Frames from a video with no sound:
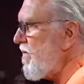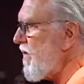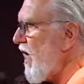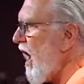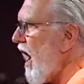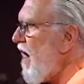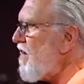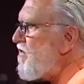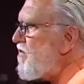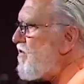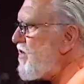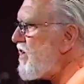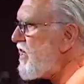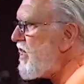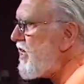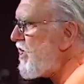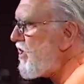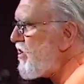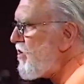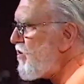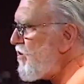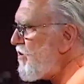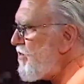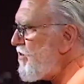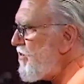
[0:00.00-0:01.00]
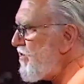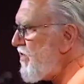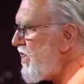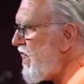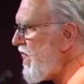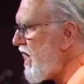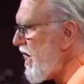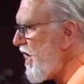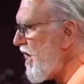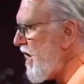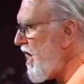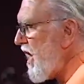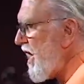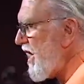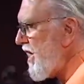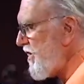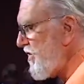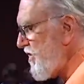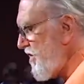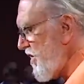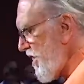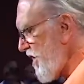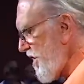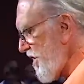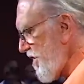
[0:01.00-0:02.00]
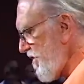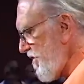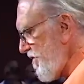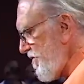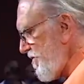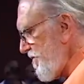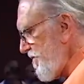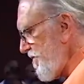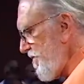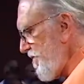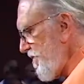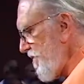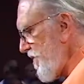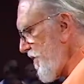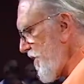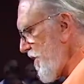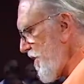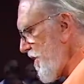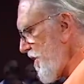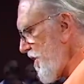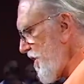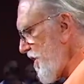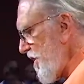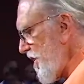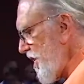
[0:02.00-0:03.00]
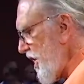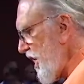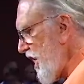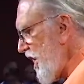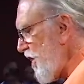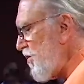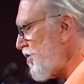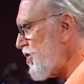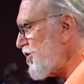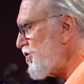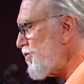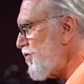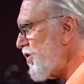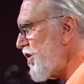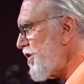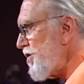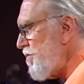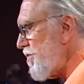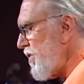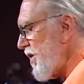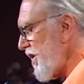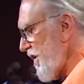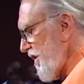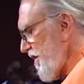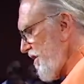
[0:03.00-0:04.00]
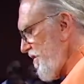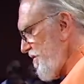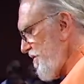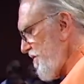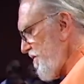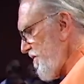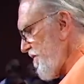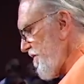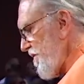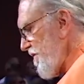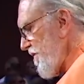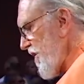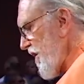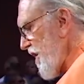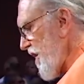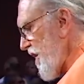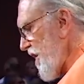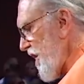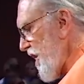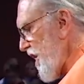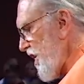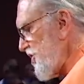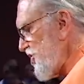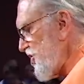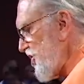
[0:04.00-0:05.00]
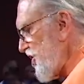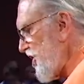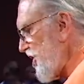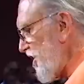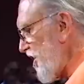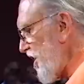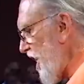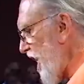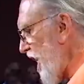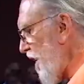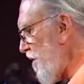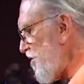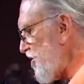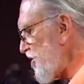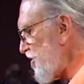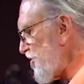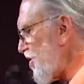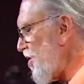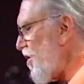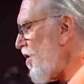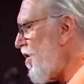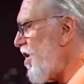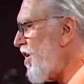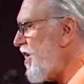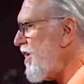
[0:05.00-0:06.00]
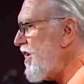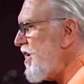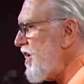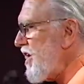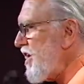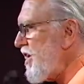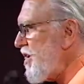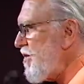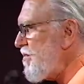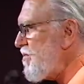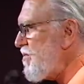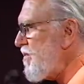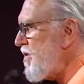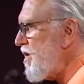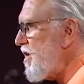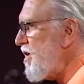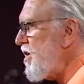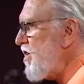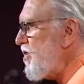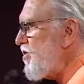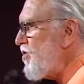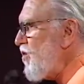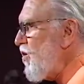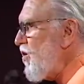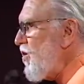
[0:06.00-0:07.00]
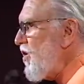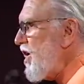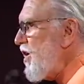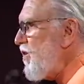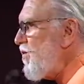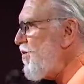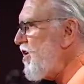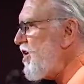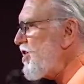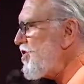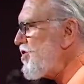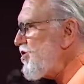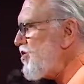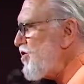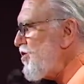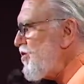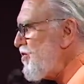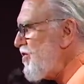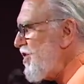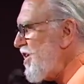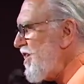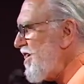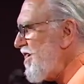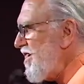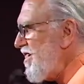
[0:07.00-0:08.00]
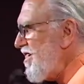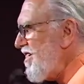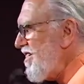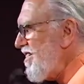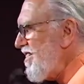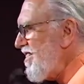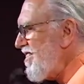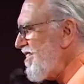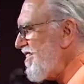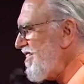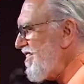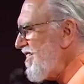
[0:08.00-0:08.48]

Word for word: every good thing I had done. He was with me, and still I was calling him, though he was so near.